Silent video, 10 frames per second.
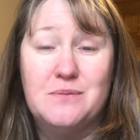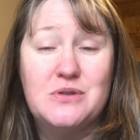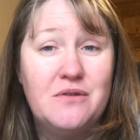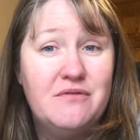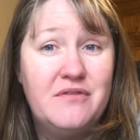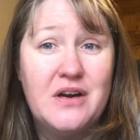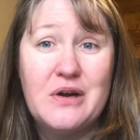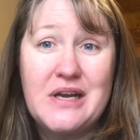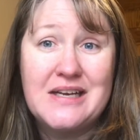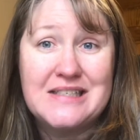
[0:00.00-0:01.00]
So I'm
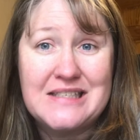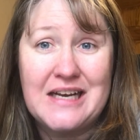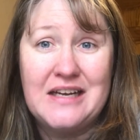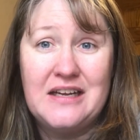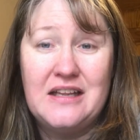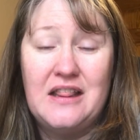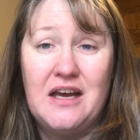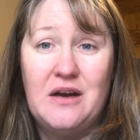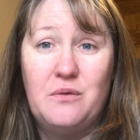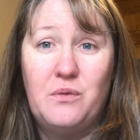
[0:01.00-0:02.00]
very excited
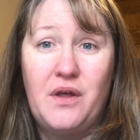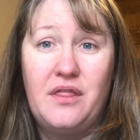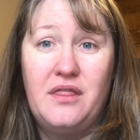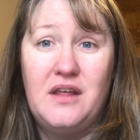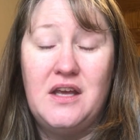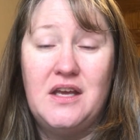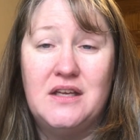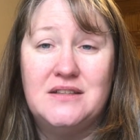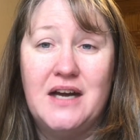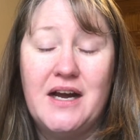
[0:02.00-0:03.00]
that with
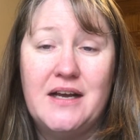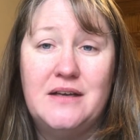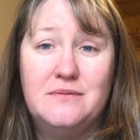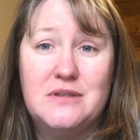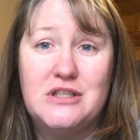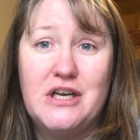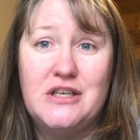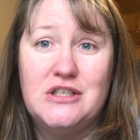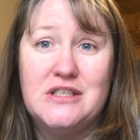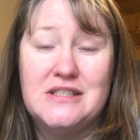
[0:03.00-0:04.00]
the
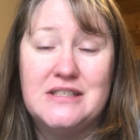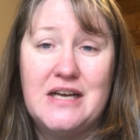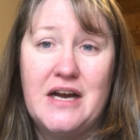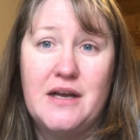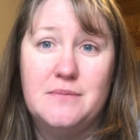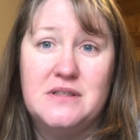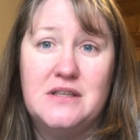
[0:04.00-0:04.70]
changes and times,